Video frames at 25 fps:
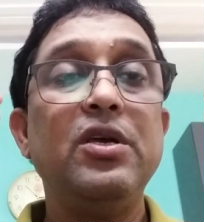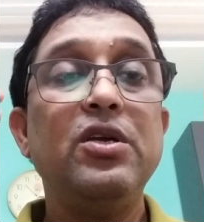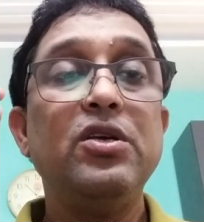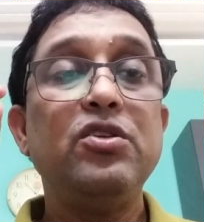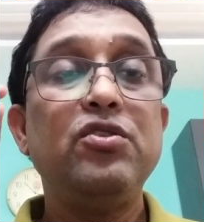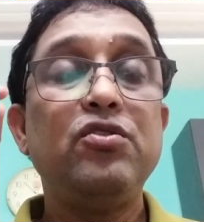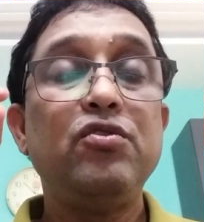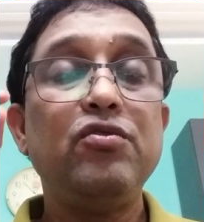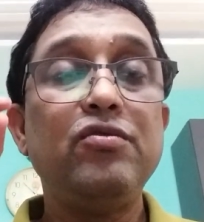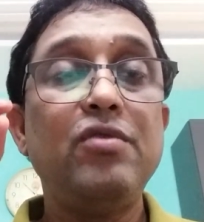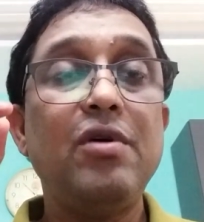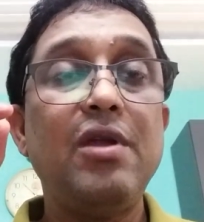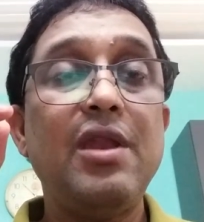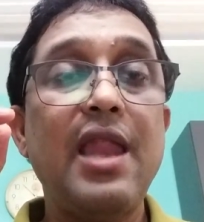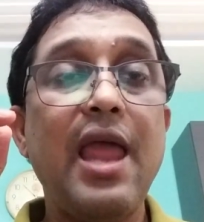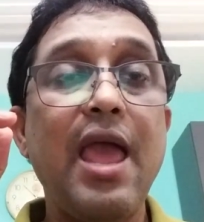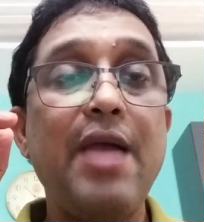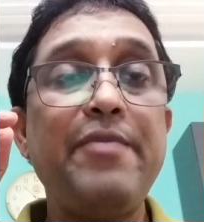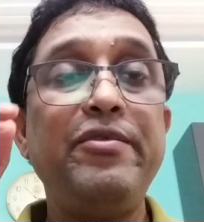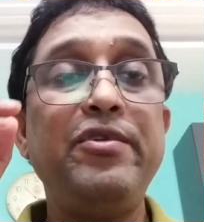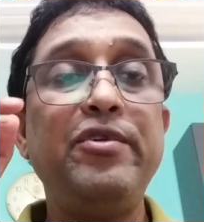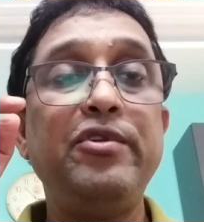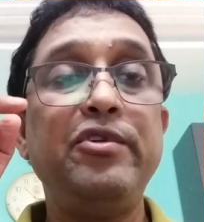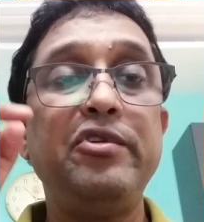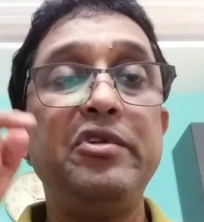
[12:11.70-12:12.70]
to the
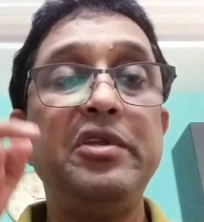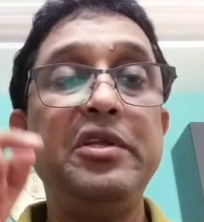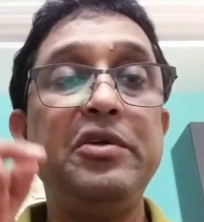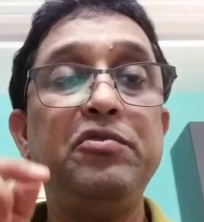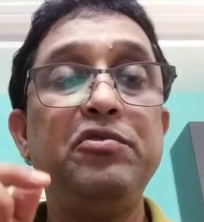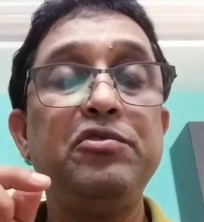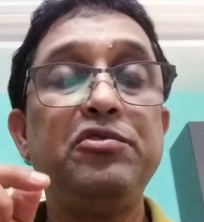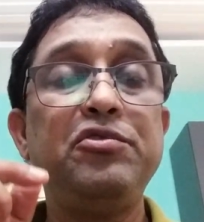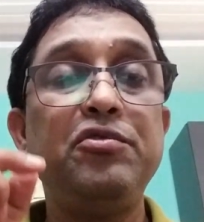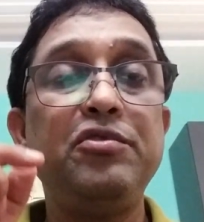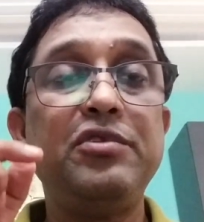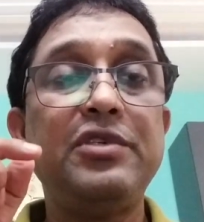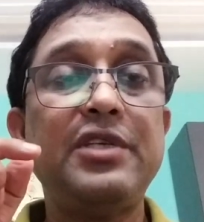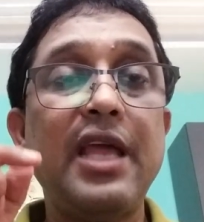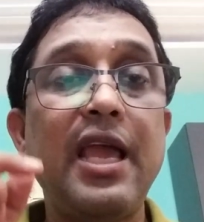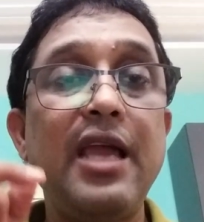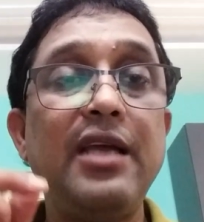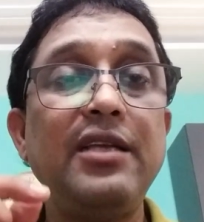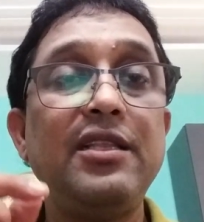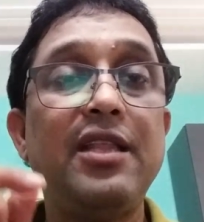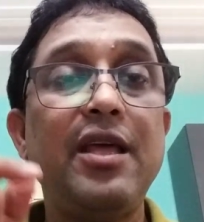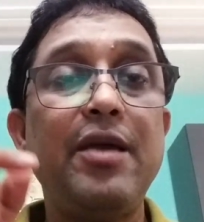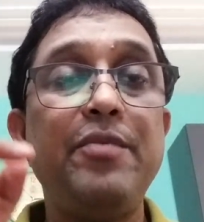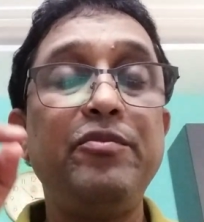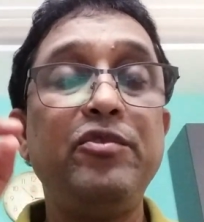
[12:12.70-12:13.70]
laboratory, you should
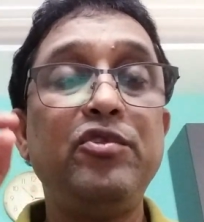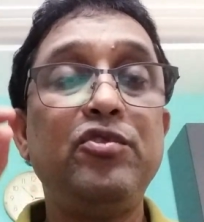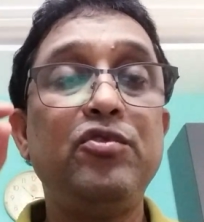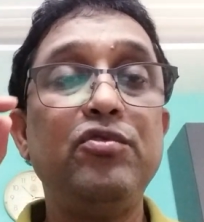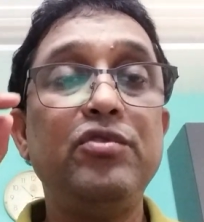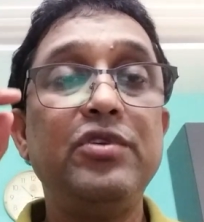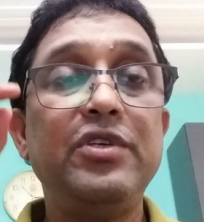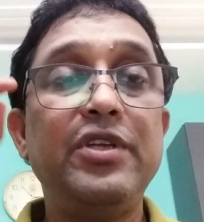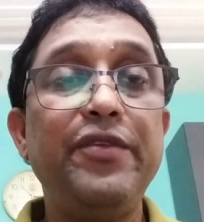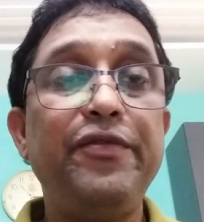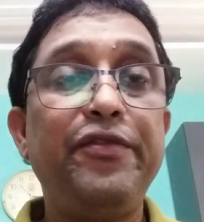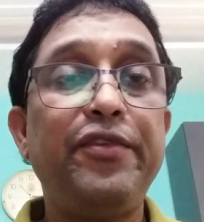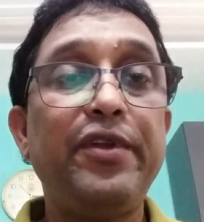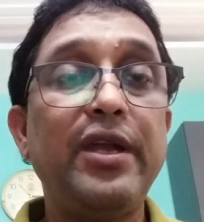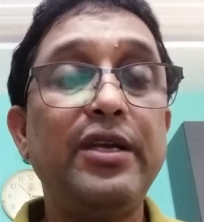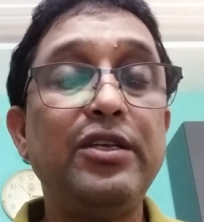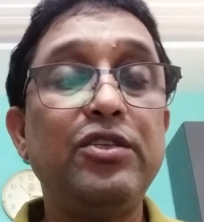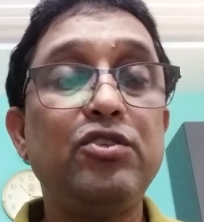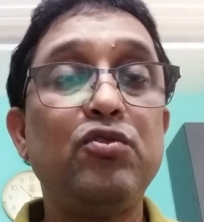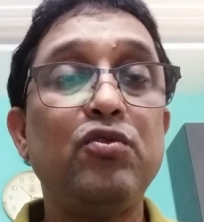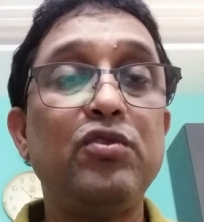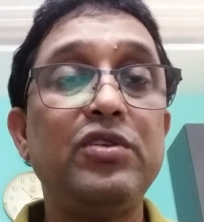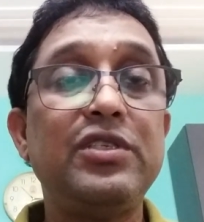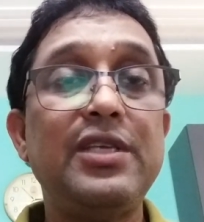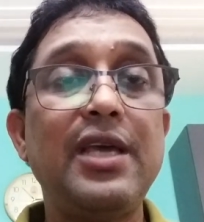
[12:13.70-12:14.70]
take them to different
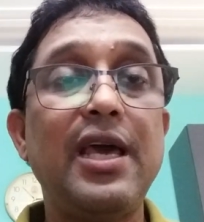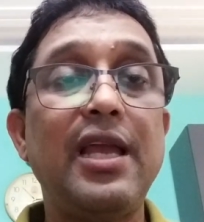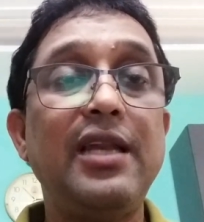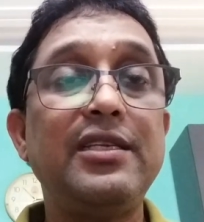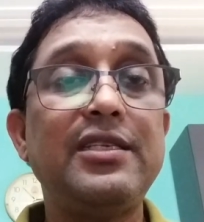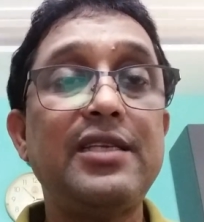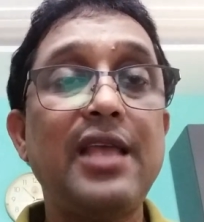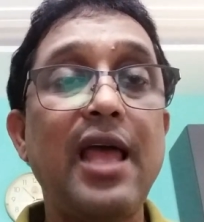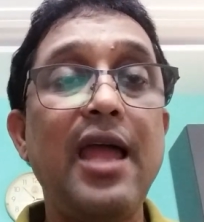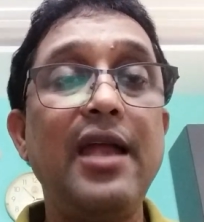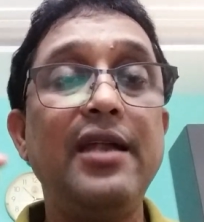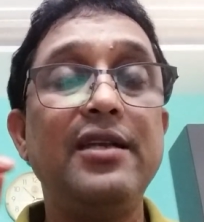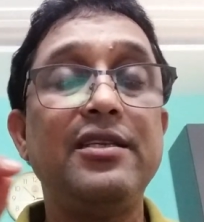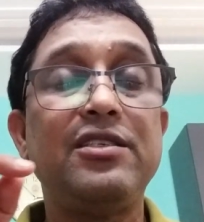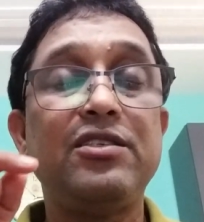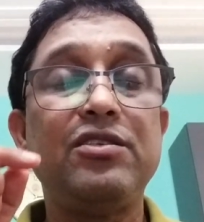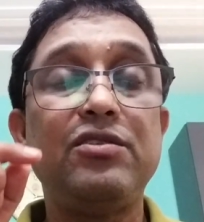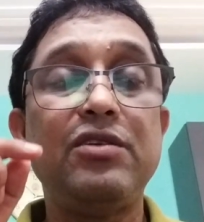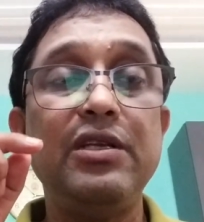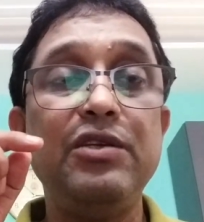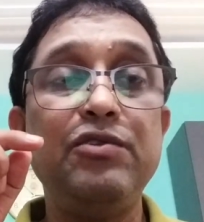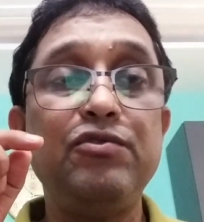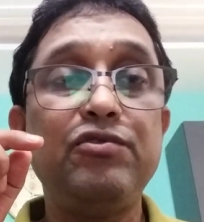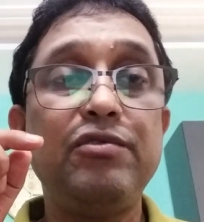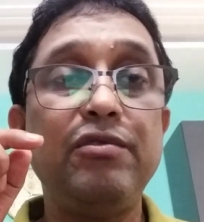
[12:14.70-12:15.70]
social sites,
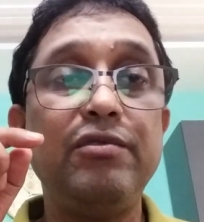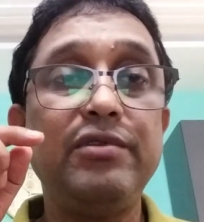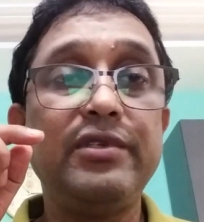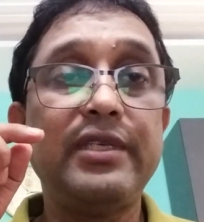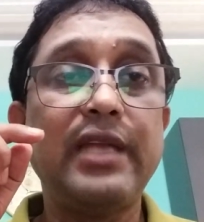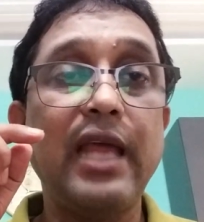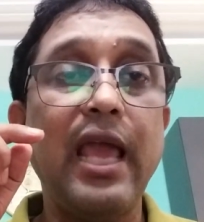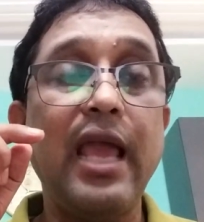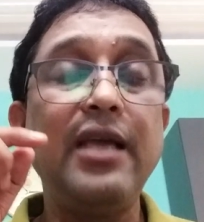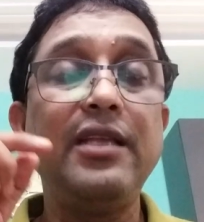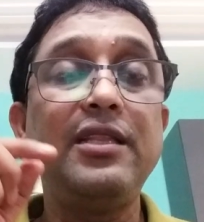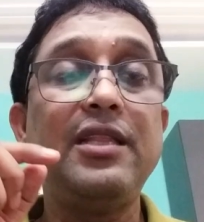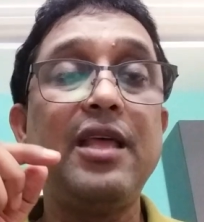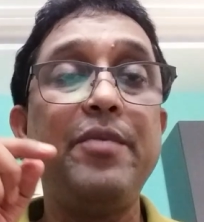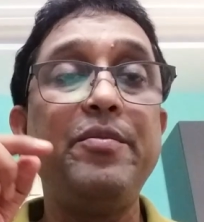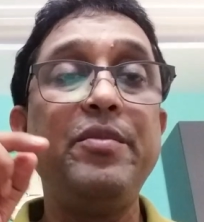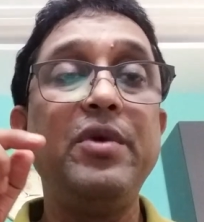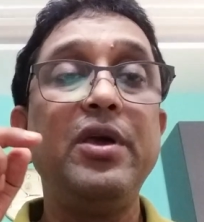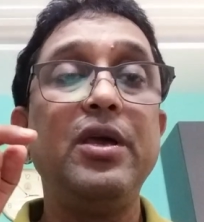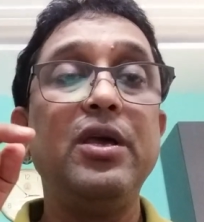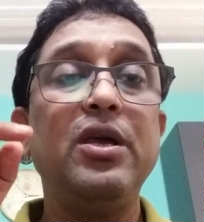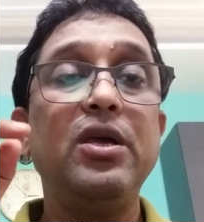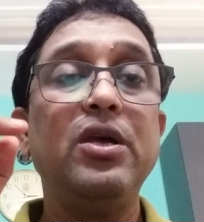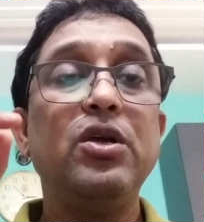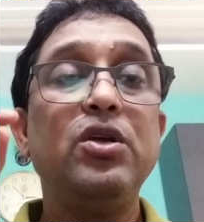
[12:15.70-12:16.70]
you should take them
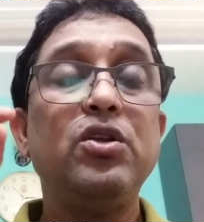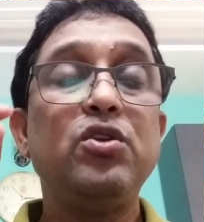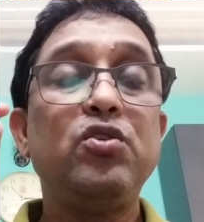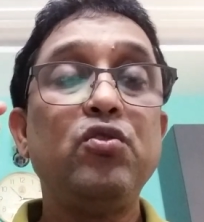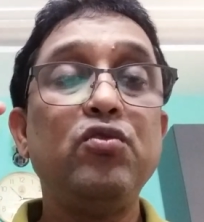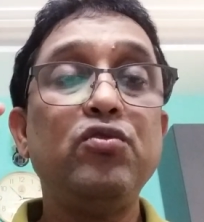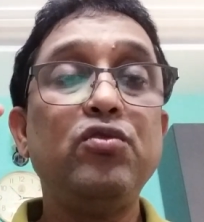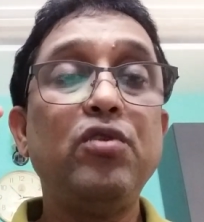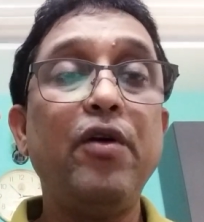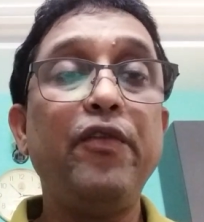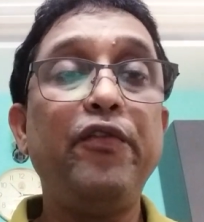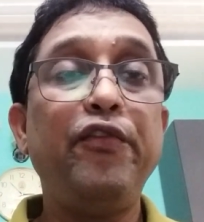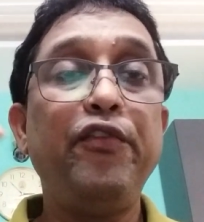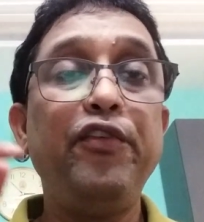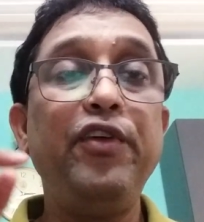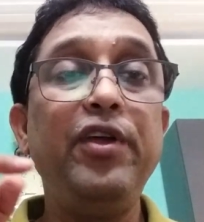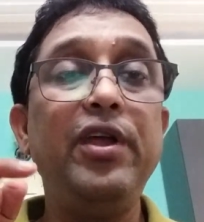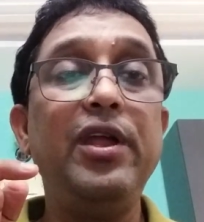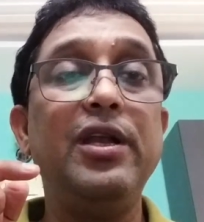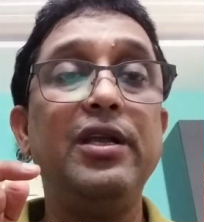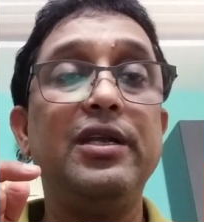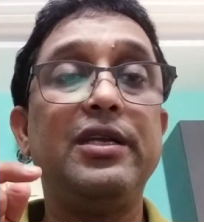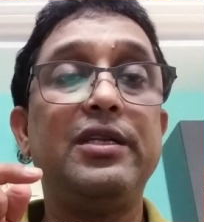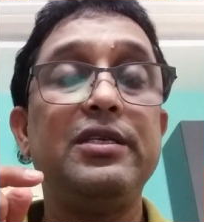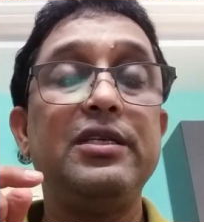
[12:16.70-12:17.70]
to the
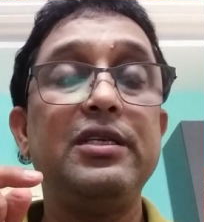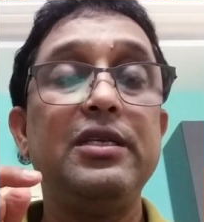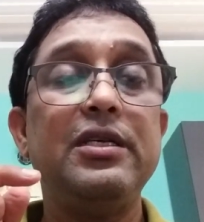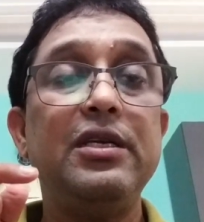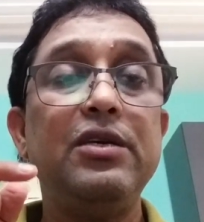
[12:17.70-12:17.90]
field,